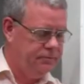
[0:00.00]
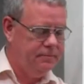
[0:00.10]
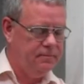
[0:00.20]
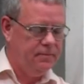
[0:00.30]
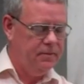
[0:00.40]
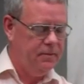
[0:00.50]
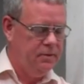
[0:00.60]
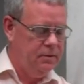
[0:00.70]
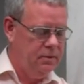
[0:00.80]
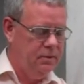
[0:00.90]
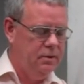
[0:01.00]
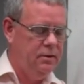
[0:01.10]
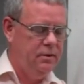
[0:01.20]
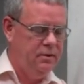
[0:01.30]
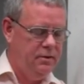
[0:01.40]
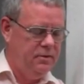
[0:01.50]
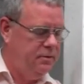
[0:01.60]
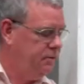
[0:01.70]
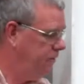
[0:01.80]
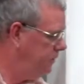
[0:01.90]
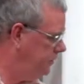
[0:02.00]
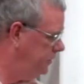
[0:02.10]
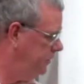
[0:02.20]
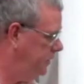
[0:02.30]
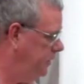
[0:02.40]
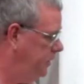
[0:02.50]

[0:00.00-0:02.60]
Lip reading: No one is speaking in this clip.